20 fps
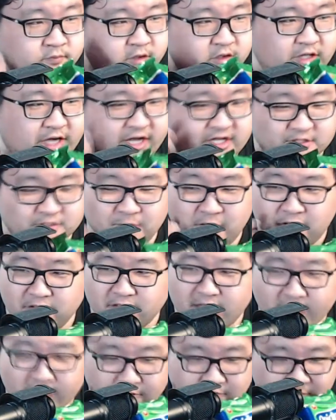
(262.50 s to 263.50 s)
You guys smell
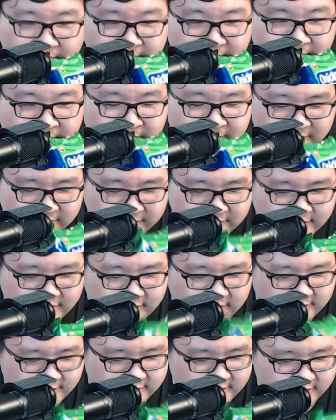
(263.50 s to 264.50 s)
that?
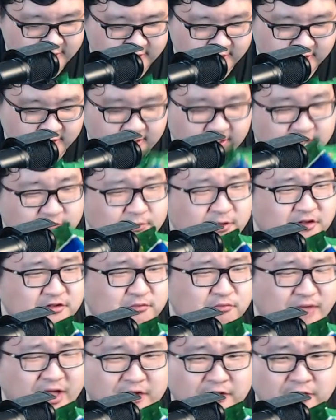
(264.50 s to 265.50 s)
It smells
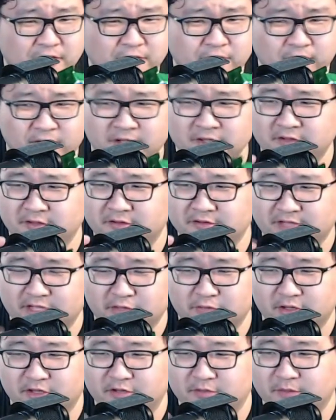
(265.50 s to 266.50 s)
better than Funyuns.
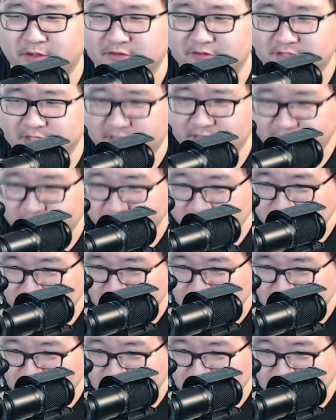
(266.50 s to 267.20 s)
That's what it smells like.